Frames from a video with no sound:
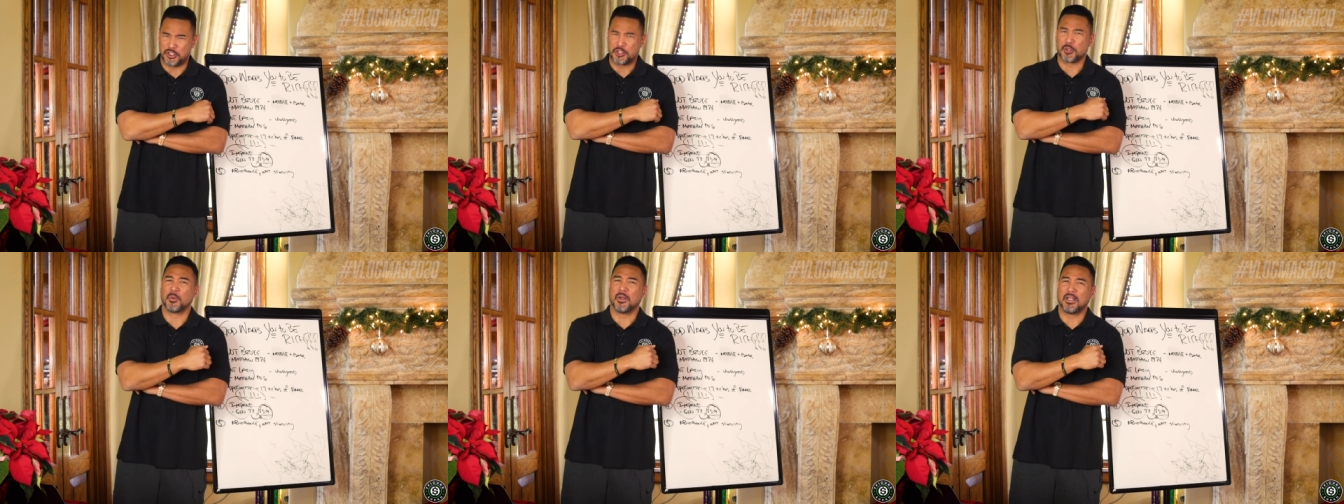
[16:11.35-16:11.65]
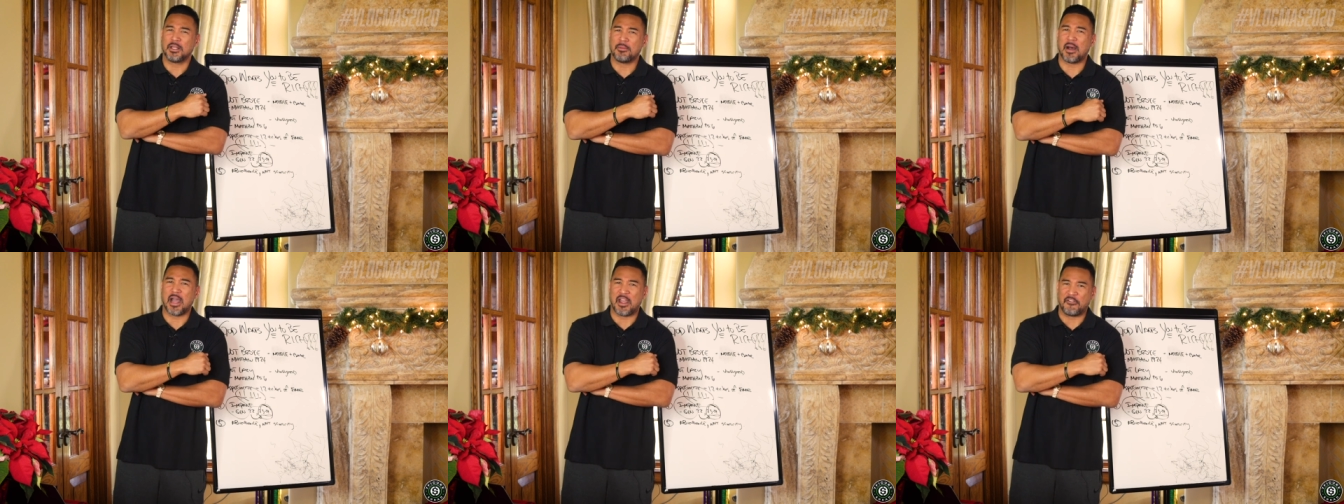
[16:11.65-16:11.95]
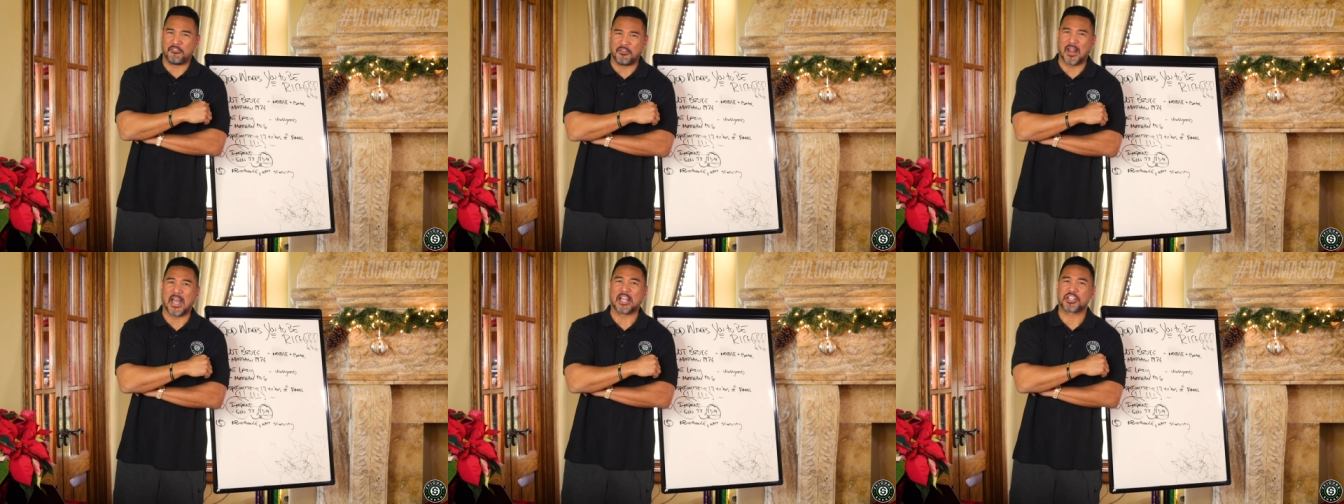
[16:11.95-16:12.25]
Did you really
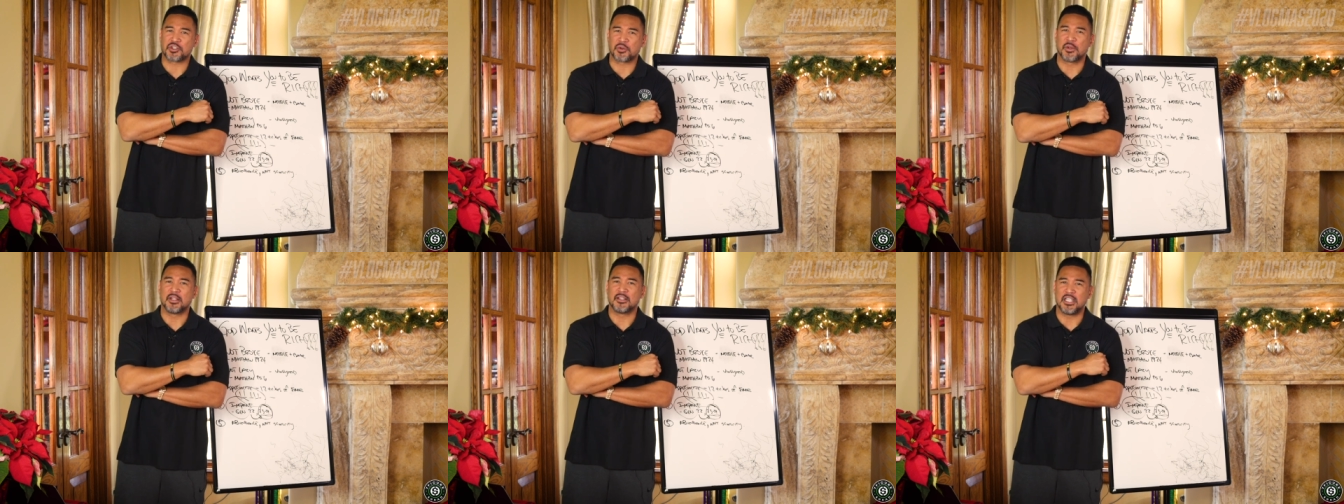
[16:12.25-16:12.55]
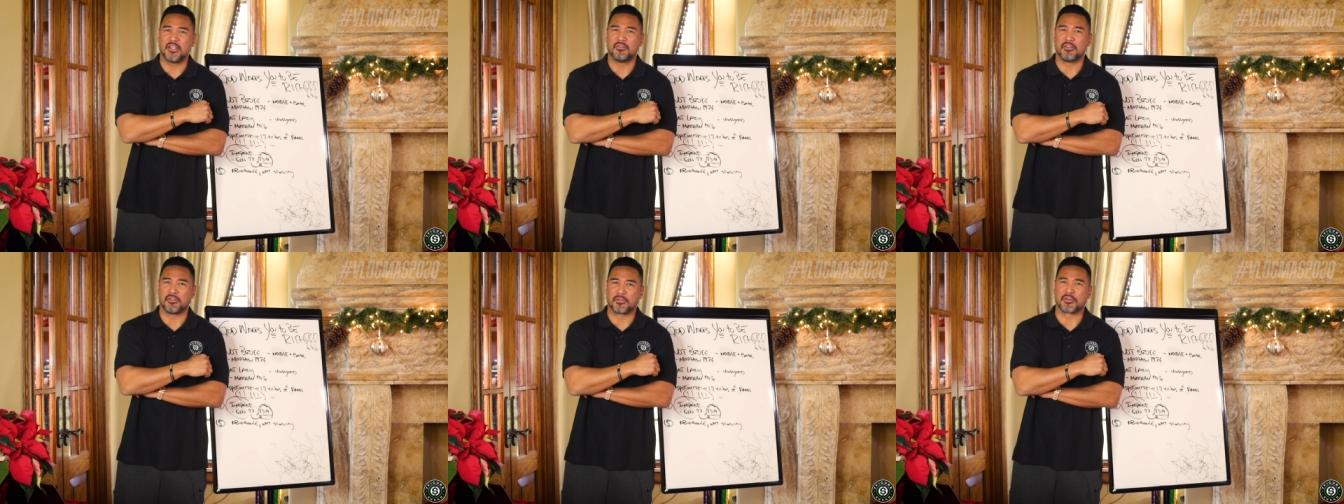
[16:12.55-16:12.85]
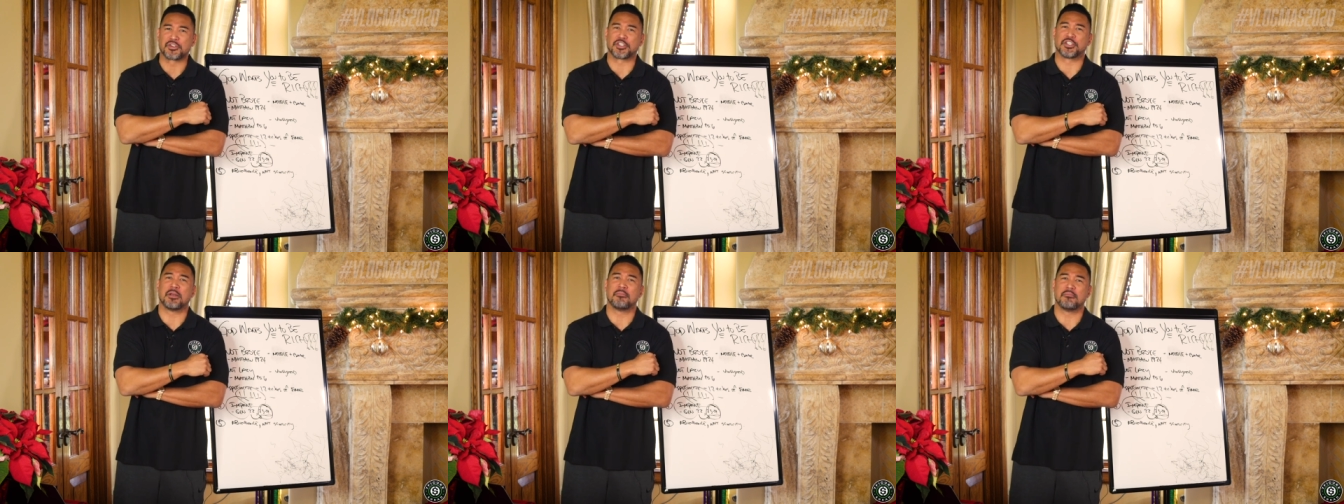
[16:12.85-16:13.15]
buy a flat screen
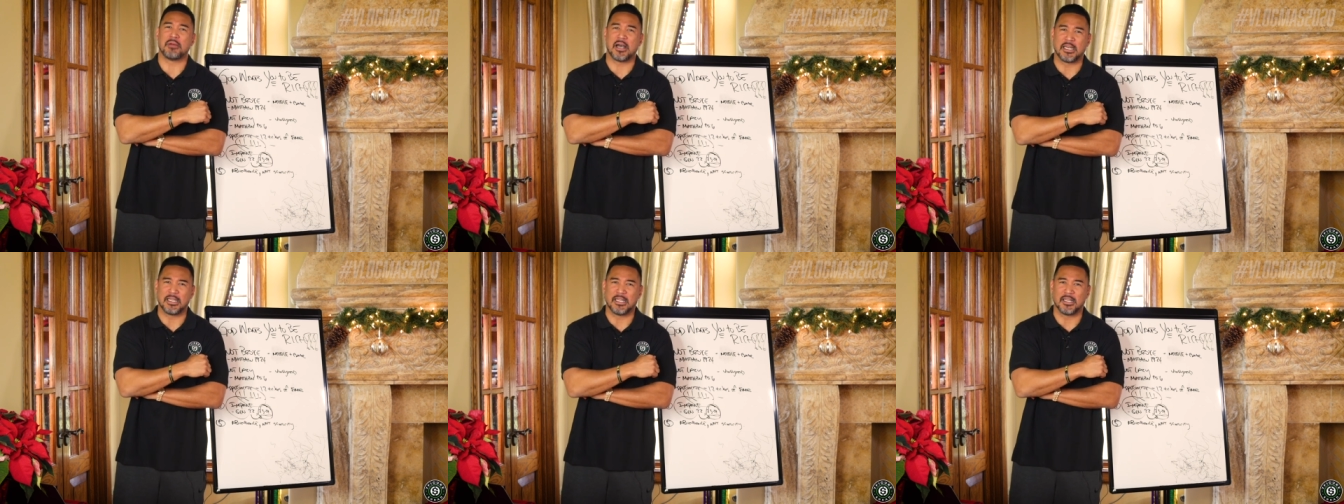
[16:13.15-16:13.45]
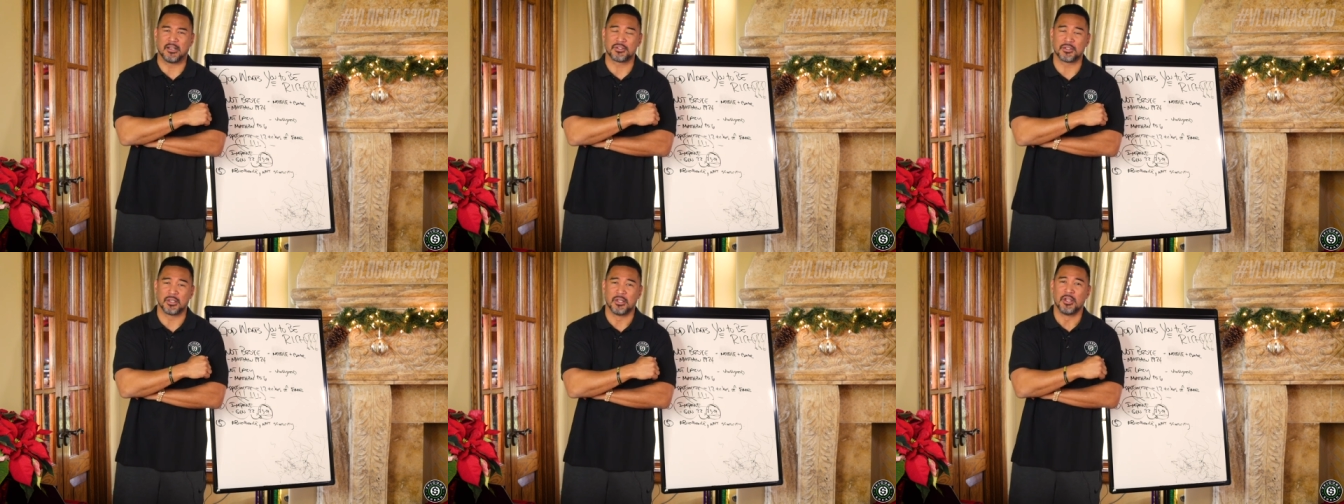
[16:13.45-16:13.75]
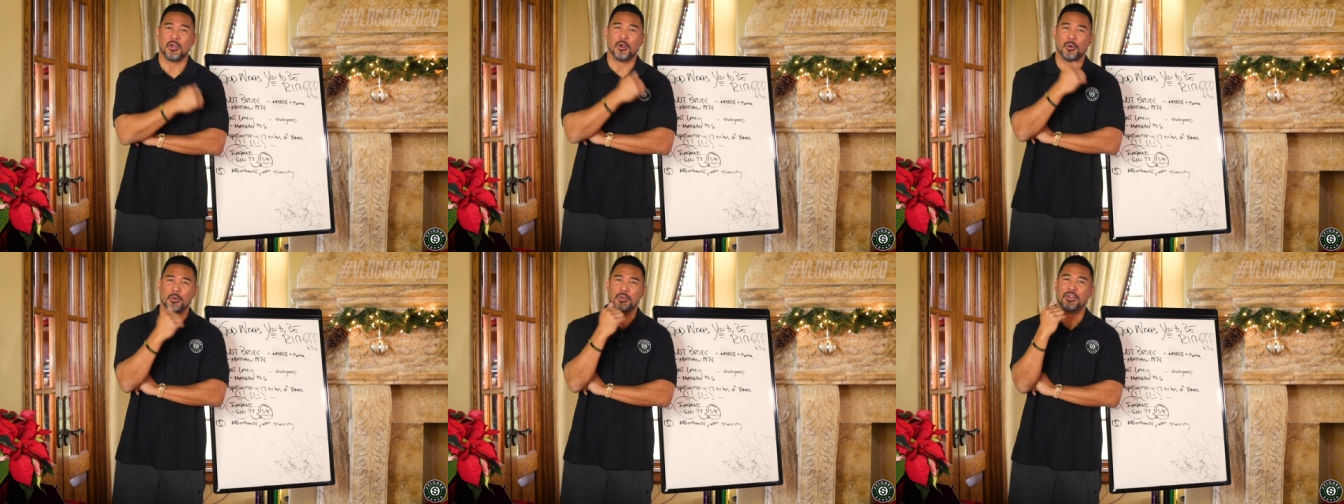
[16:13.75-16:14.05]
TV for somebody
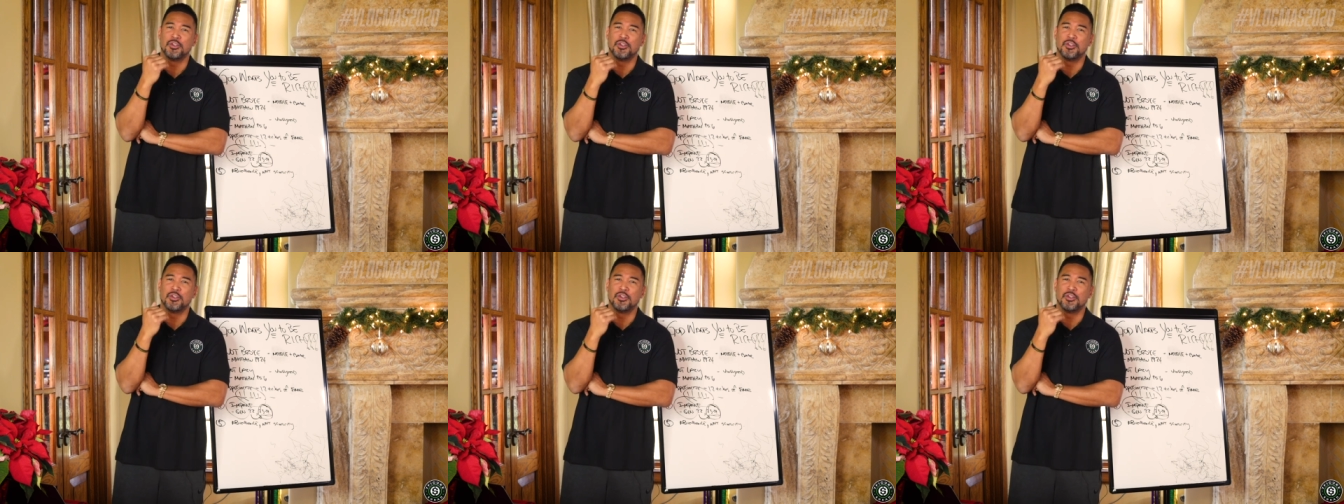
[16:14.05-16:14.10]
else